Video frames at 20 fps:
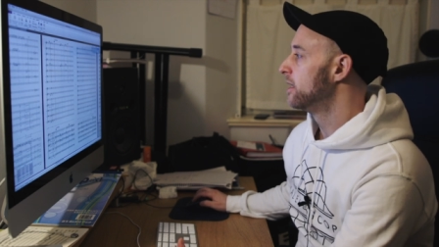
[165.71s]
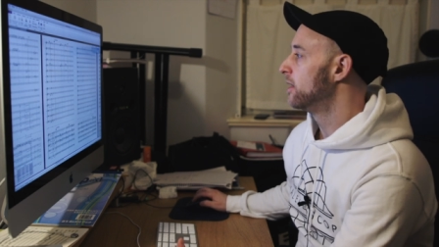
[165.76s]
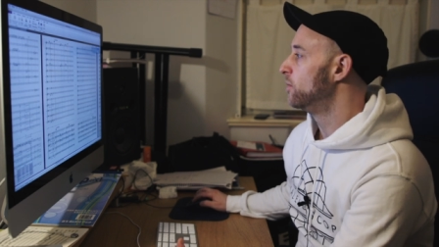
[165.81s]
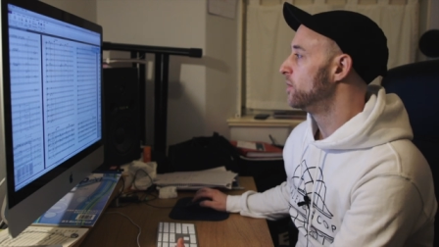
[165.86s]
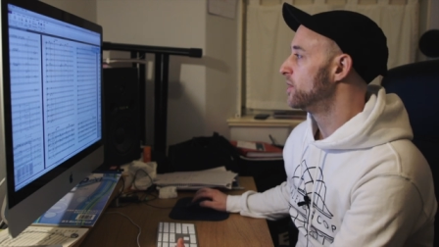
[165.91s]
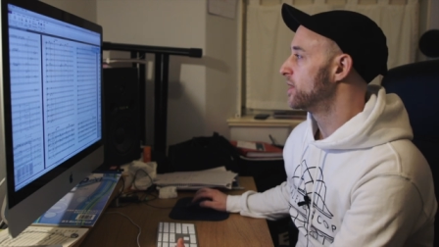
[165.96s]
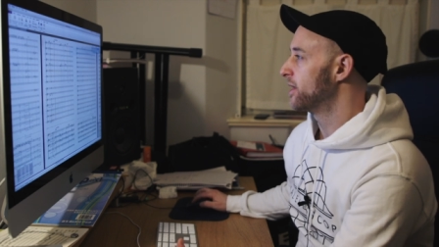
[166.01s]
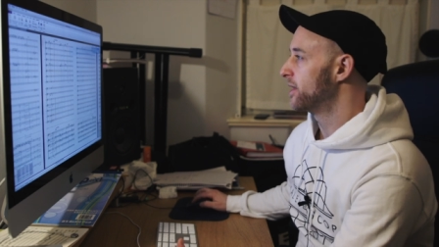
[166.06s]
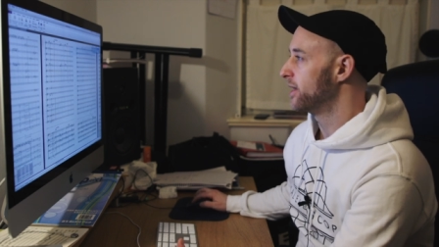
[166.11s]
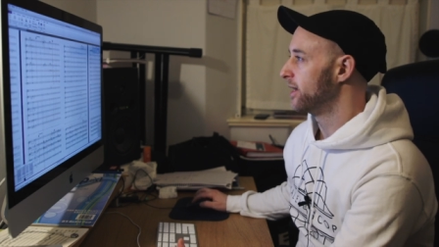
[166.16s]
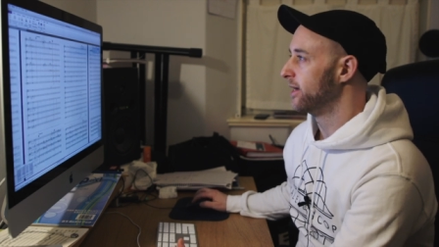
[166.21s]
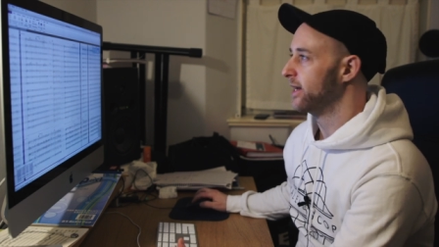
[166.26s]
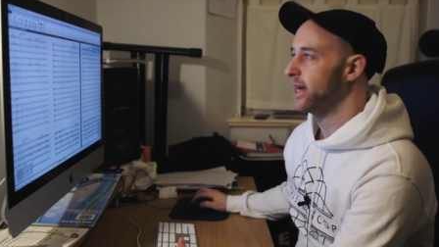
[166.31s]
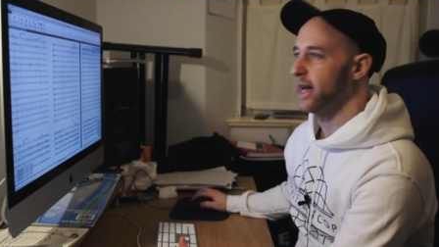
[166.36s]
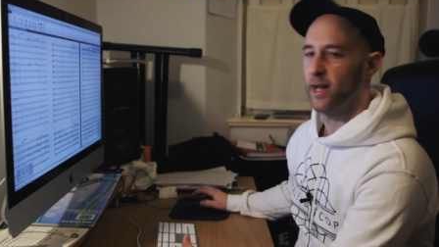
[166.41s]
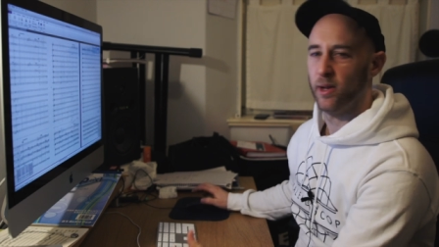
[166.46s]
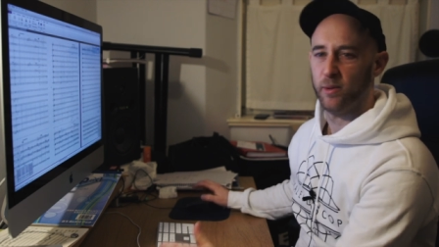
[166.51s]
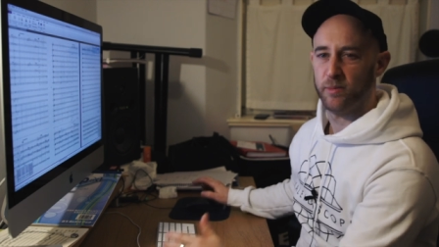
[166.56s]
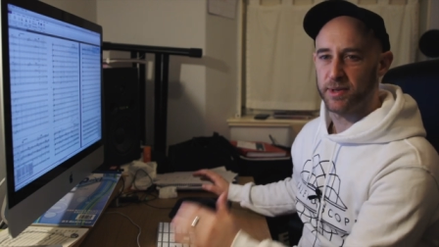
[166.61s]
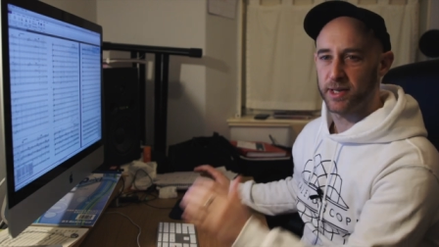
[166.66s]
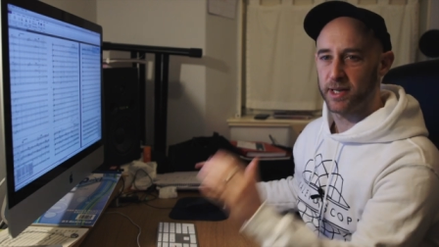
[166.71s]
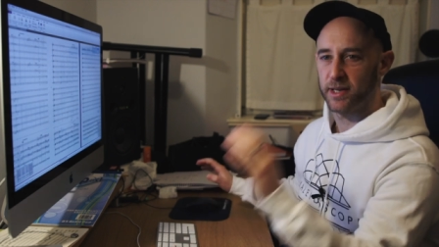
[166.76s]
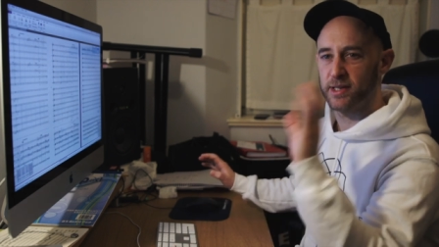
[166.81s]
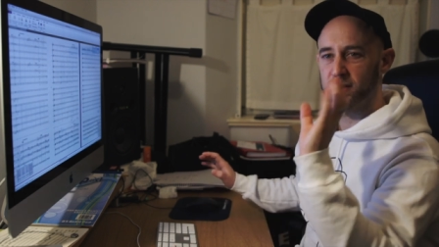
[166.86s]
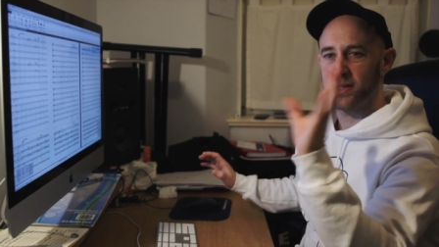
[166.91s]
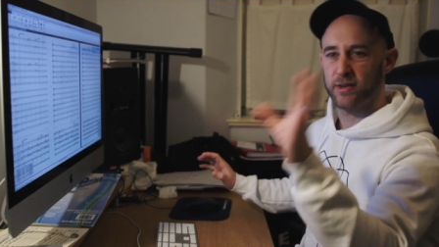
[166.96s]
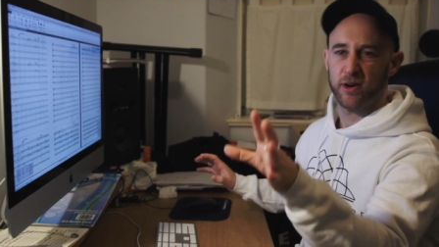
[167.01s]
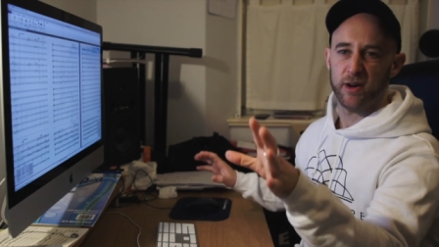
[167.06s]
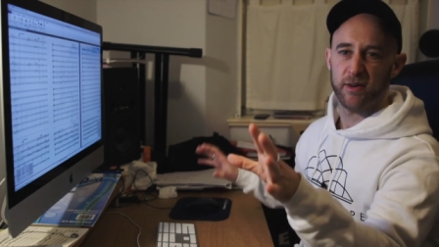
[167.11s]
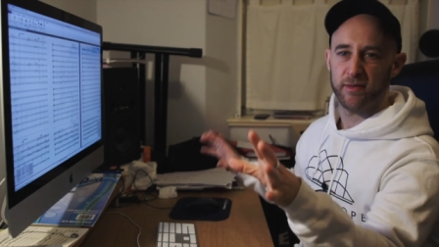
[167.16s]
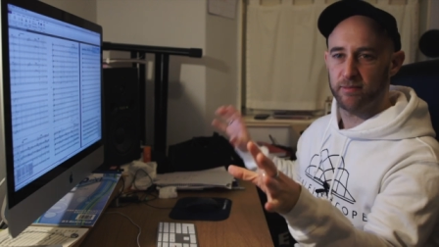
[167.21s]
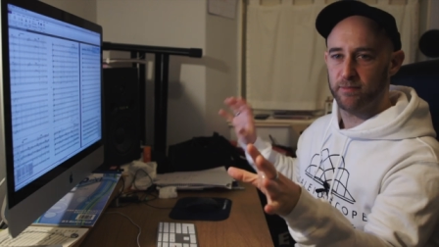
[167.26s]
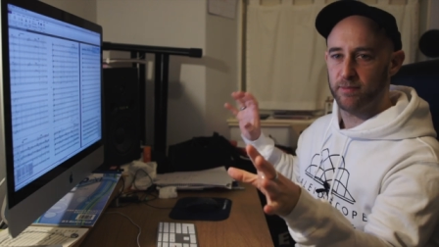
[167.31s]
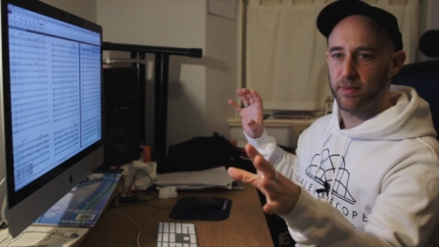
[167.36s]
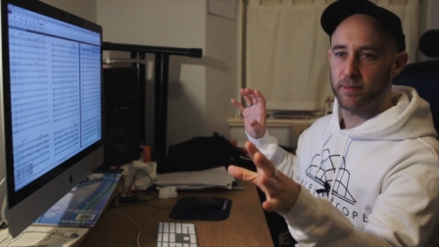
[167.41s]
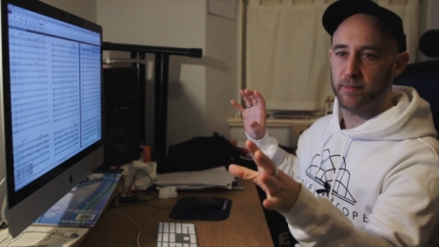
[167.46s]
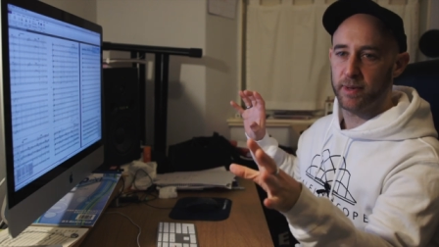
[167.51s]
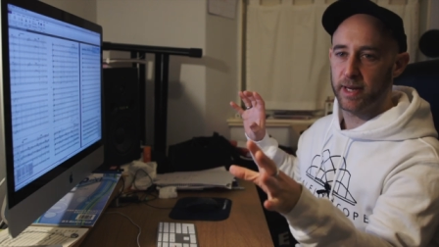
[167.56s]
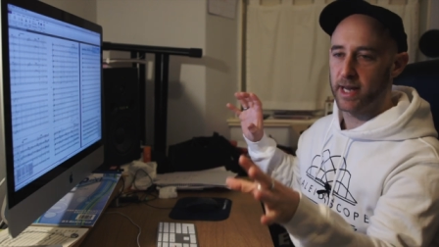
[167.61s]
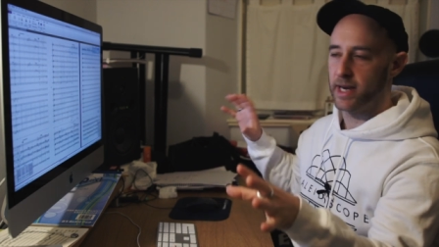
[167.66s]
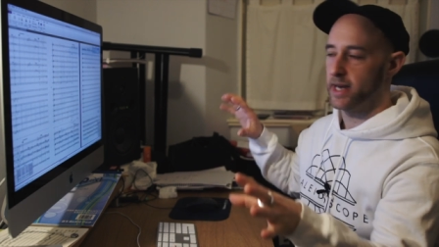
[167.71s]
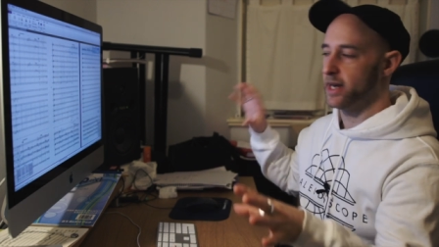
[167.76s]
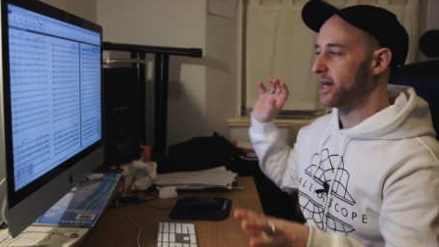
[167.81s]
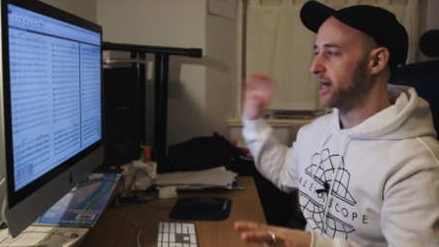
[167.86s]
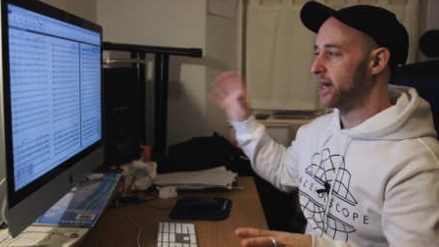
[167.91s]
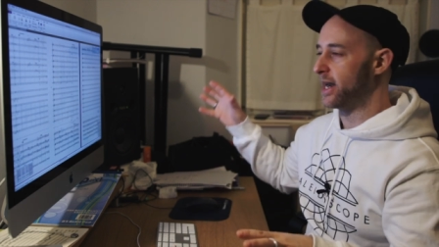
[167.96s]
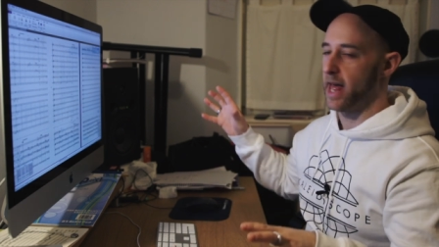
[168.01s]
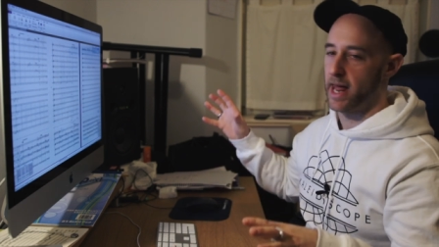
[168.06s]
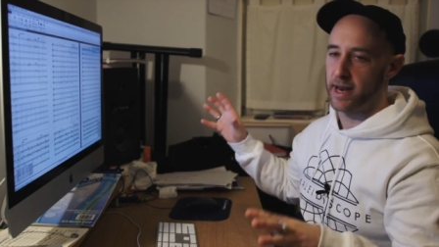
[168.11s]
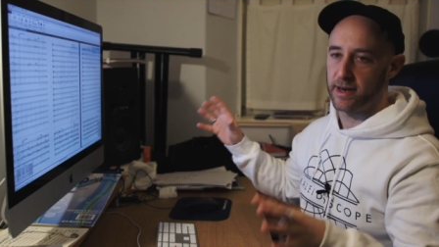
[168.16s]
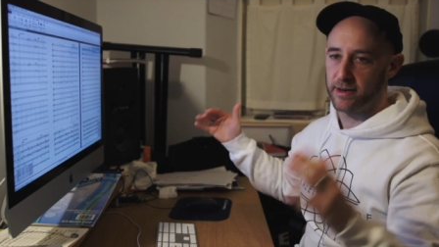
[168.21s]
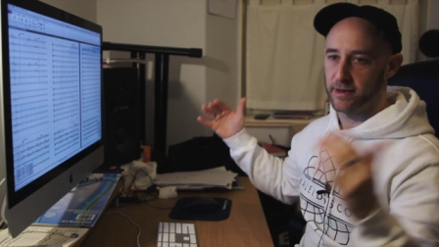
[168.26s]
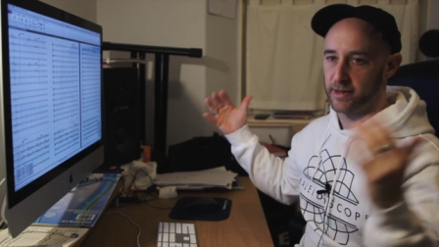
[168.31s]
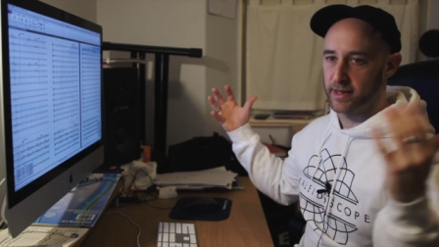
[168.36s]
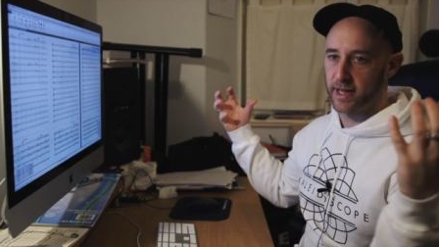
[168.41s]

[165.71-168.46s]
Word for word: which I think helped it because I got a, a, beginning and an end,